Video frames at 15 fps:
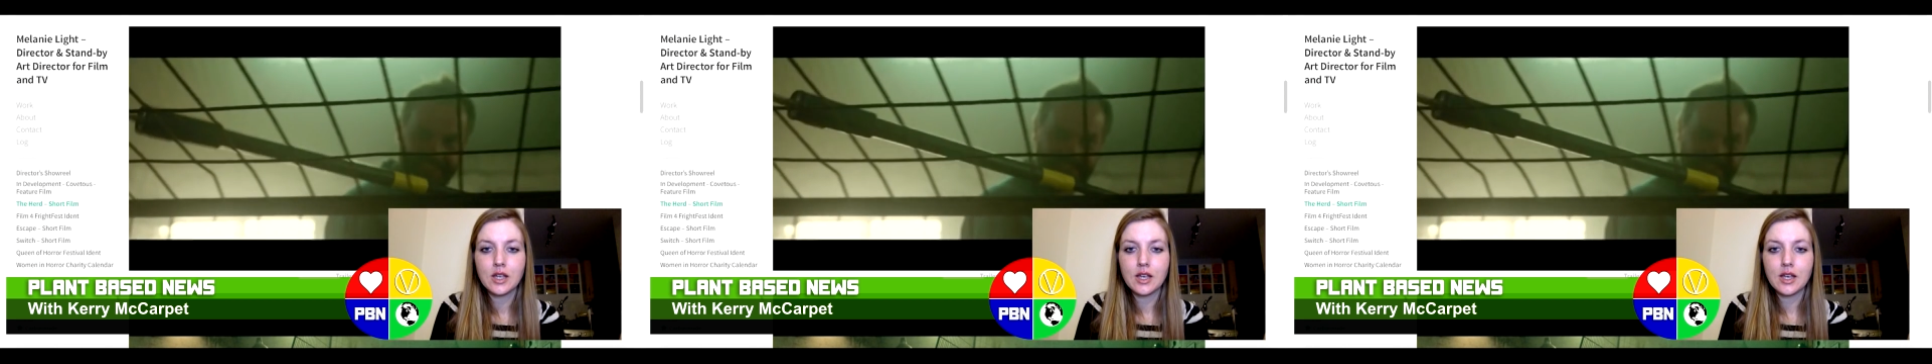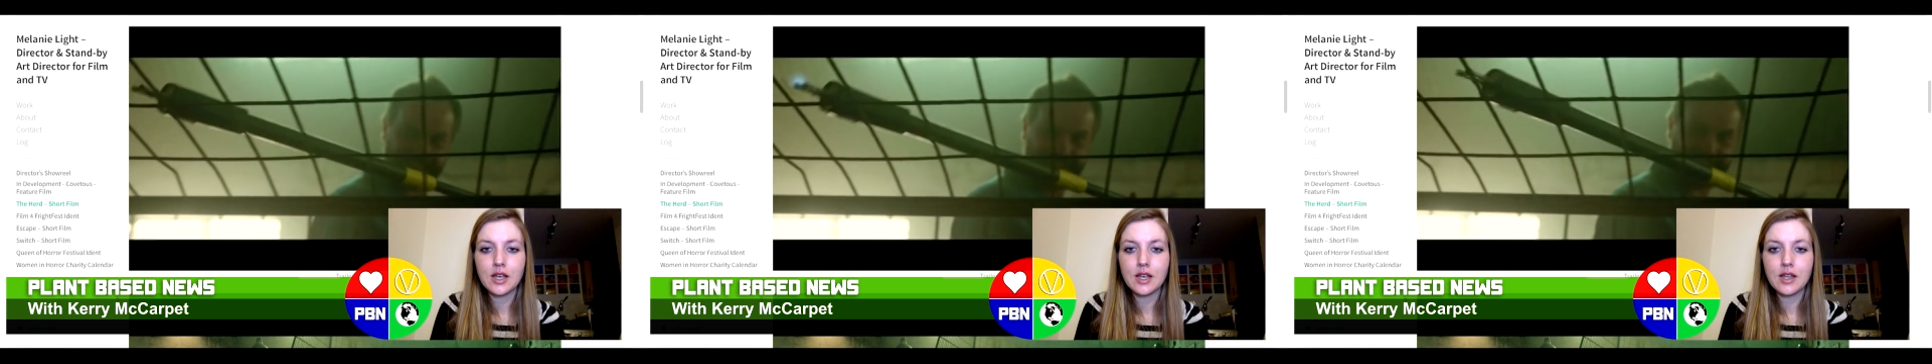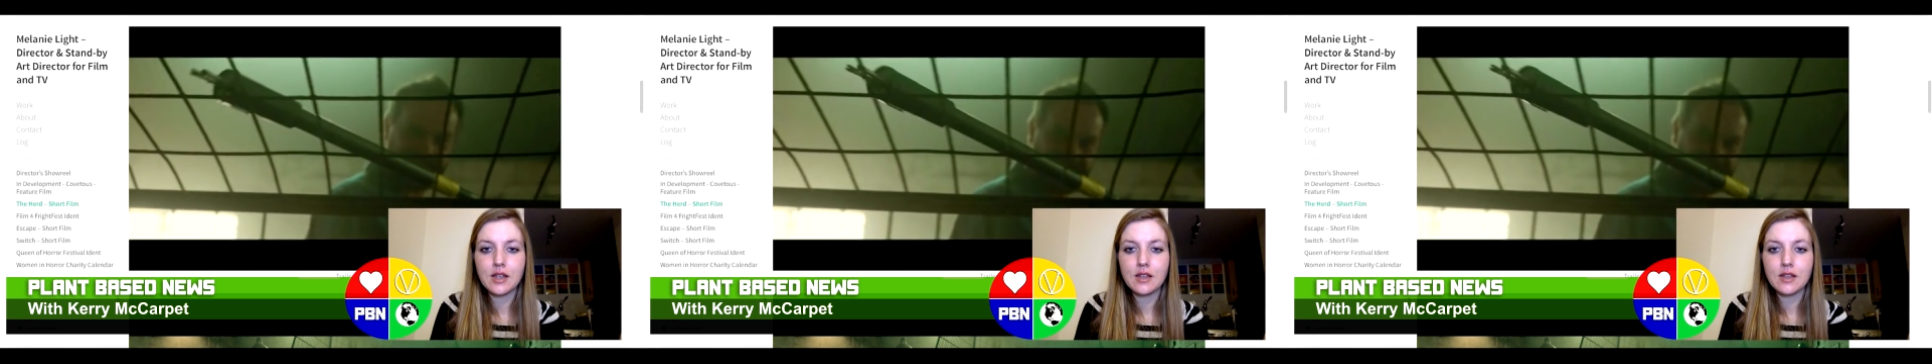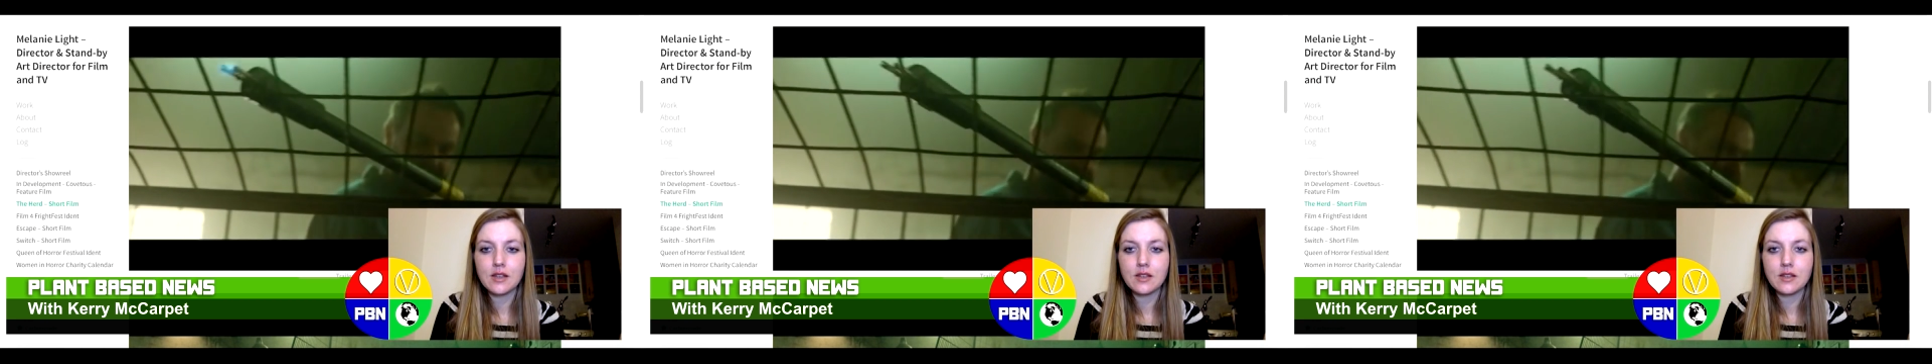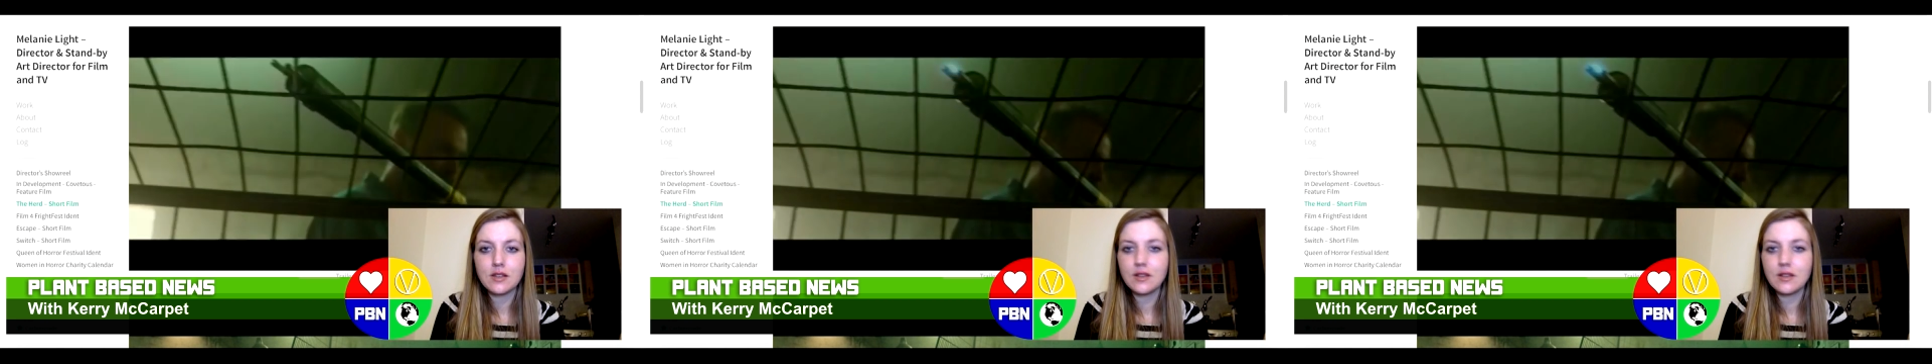
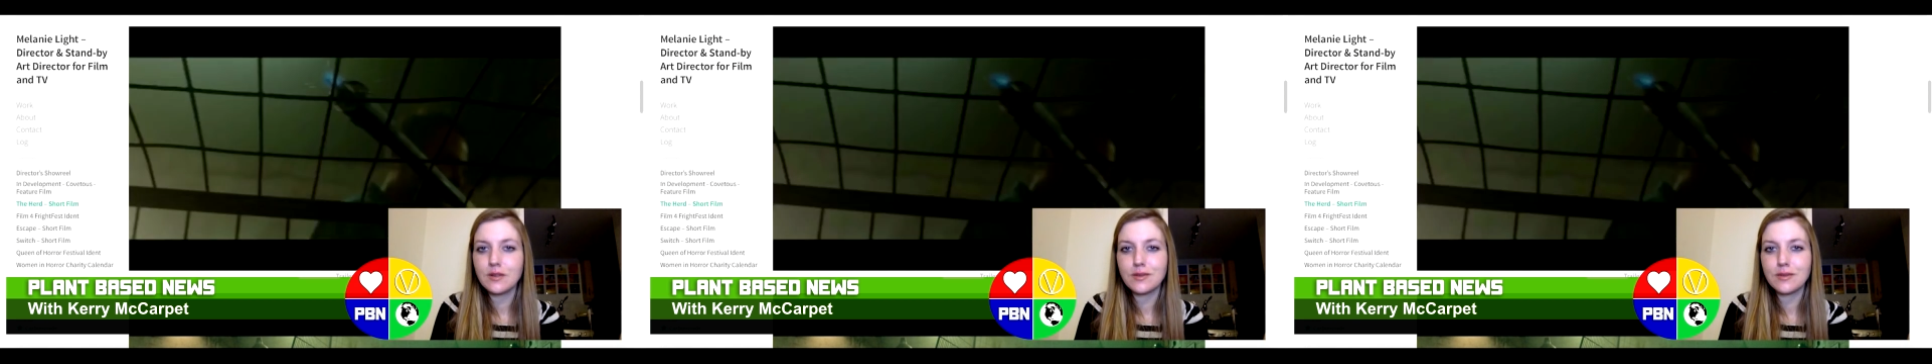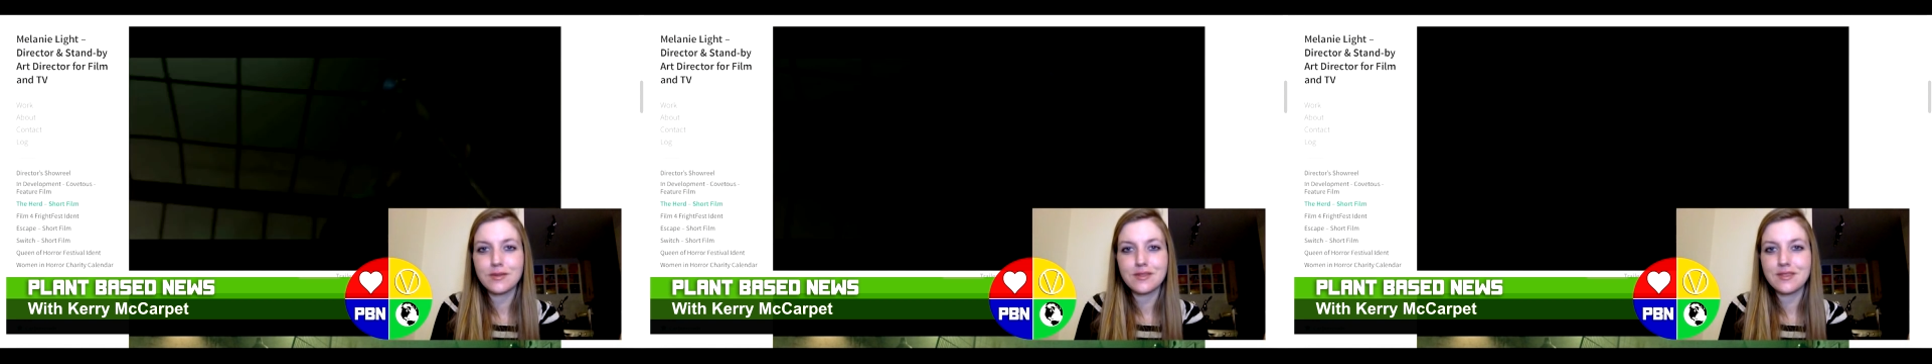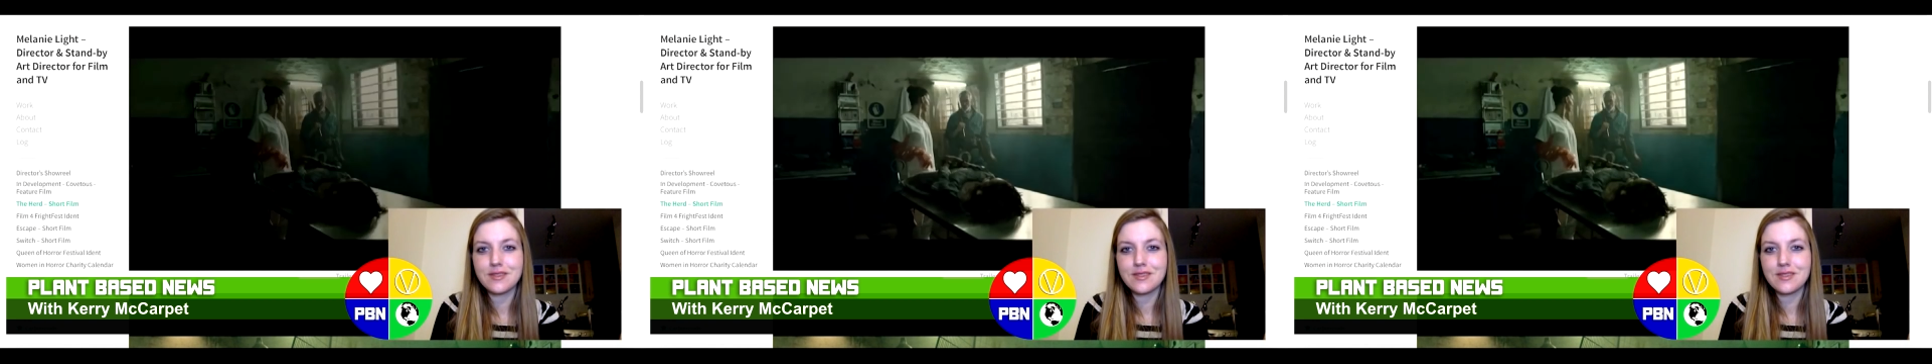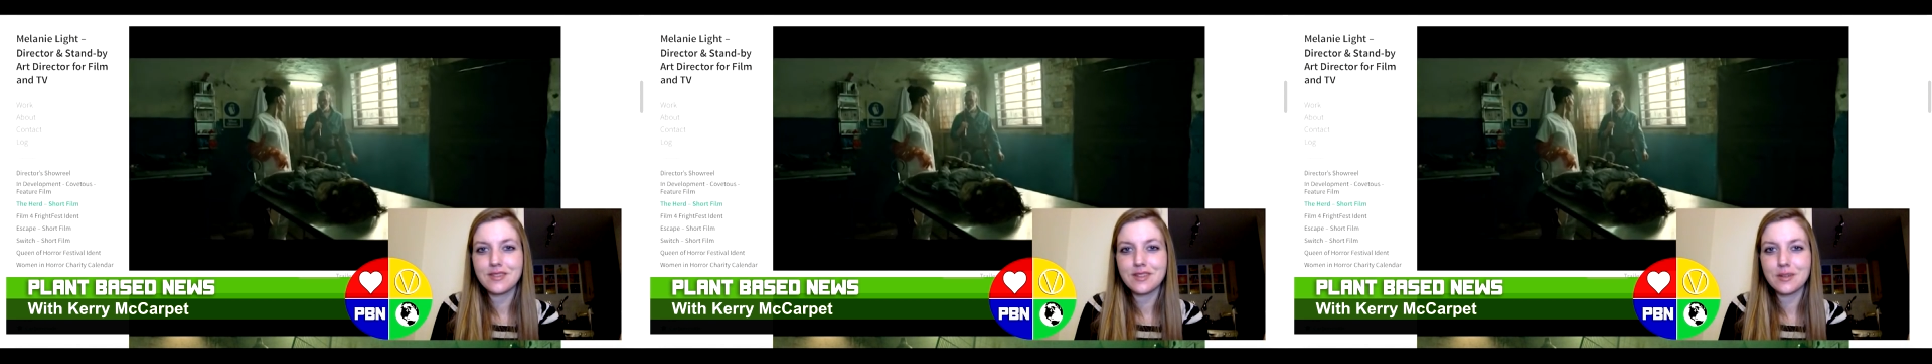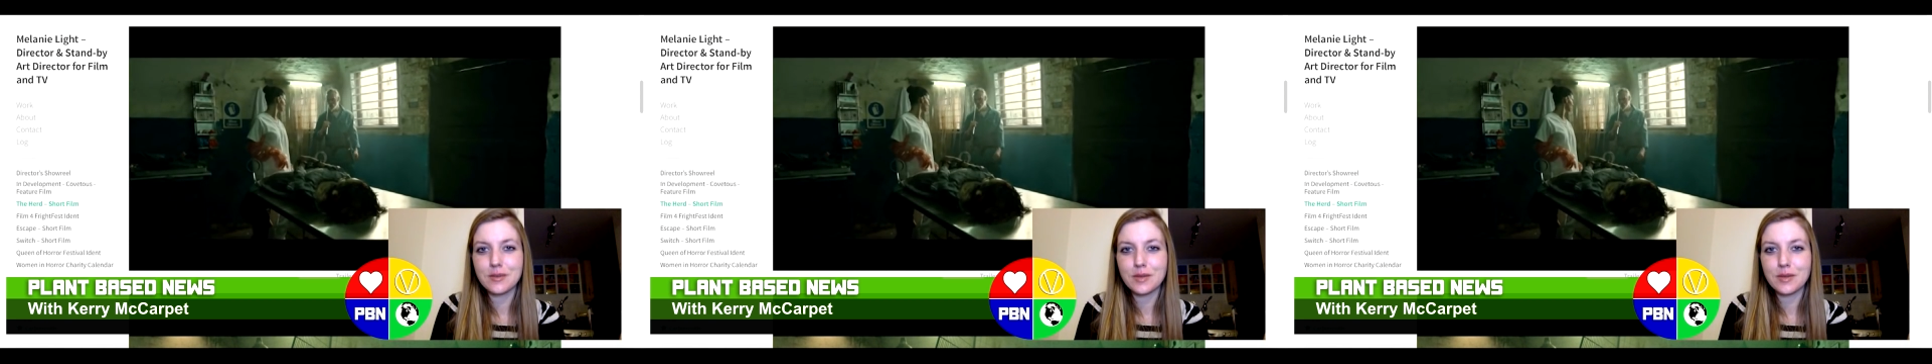And, you know, there are
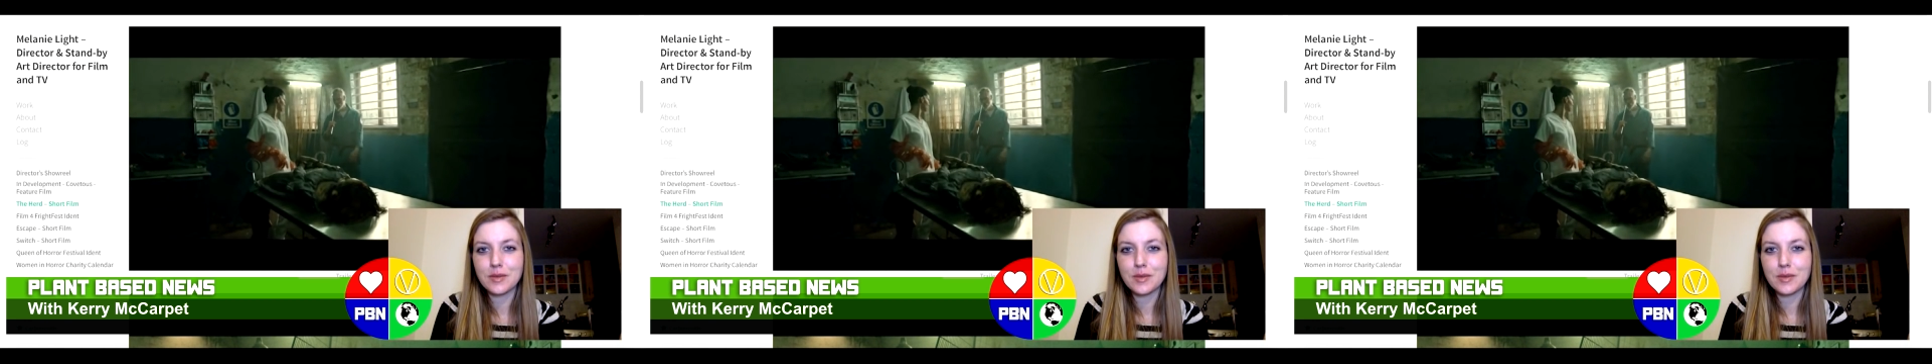going to be